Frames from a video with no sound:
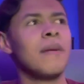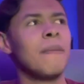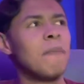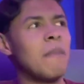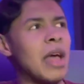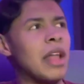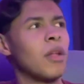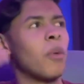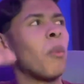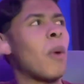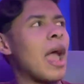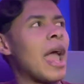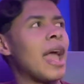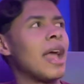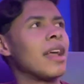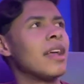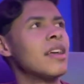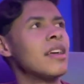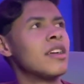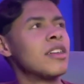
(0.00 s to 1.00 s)
in a
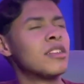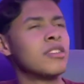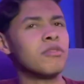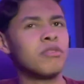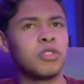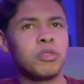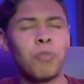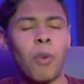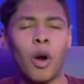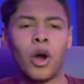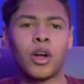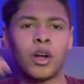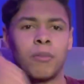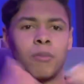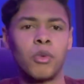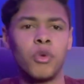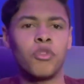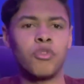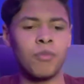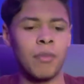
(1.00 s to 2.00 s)
way, spark a
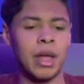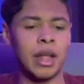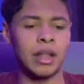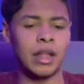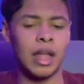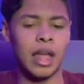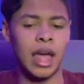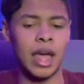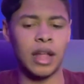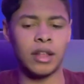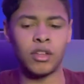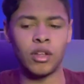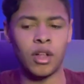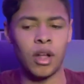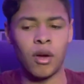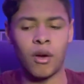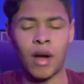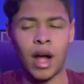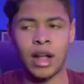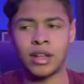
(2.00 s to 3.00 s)
movement. And, you
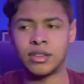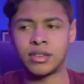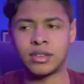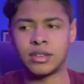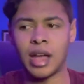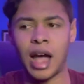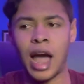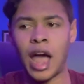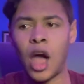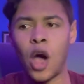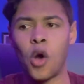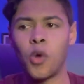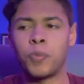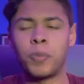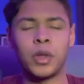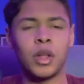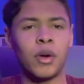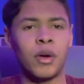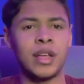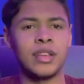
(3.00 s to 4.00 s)
know, I just, I hope,
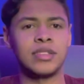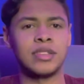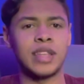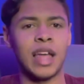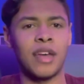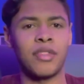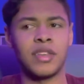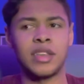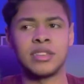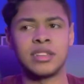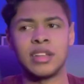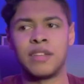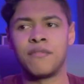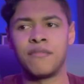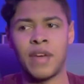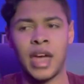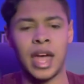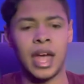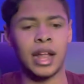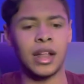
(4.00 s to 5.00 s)
you know, his death isn't in
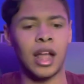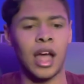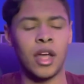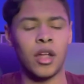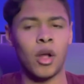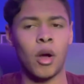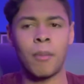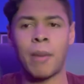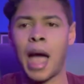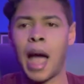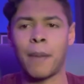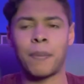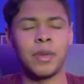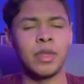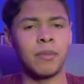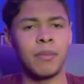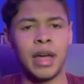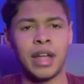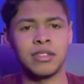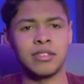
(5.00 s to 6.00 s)
vain. I, you know, I'm happy
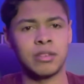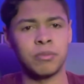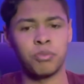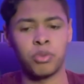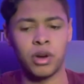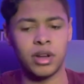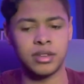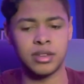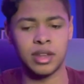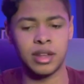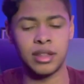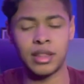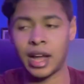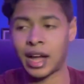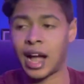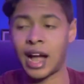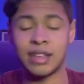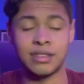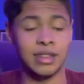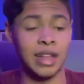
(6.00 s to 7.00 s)
the man's in prison.
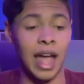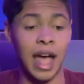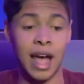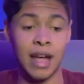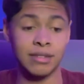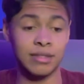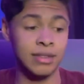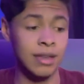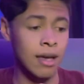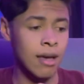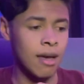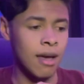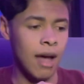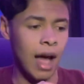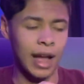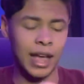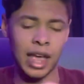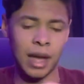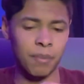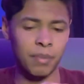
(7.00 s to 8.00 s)
That guy's an ass.
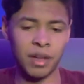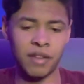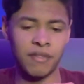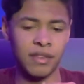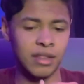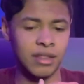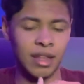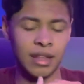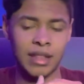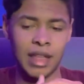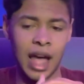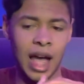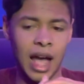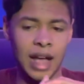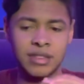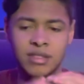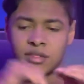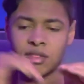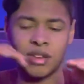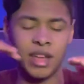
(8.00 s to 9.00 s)
I can't believe he did that.
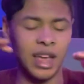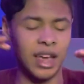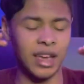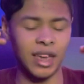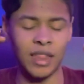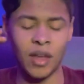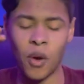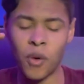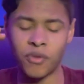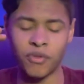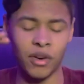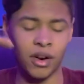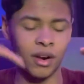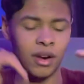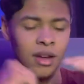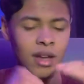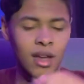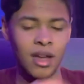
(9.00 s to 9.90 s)
I still can't get over,